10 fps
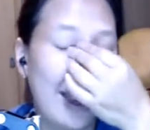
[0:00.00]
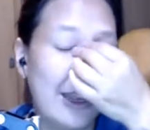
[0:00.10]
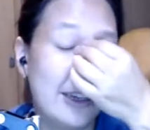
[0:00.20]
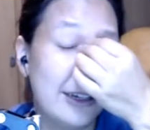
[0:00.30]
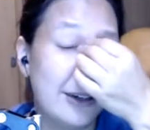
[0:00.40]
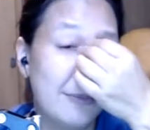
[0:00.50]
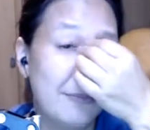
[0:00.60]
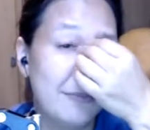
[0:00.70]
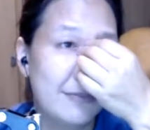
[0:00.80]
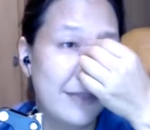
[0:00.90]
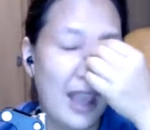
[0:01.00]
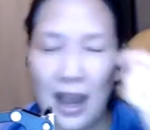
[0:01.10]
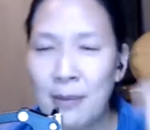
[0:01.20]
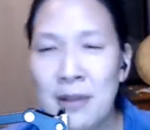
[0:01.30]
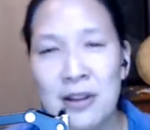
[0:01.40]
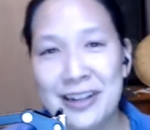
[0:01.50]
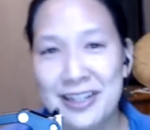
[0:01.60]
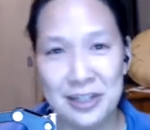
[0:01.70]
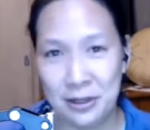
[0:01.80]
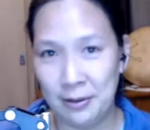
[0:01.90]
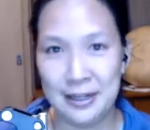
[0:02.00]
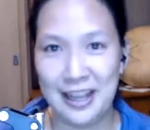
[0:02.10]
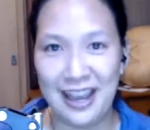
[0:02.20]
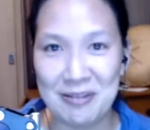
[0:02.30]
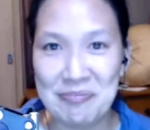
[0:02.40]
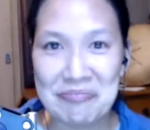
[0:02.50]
And I'm not looking to do it again.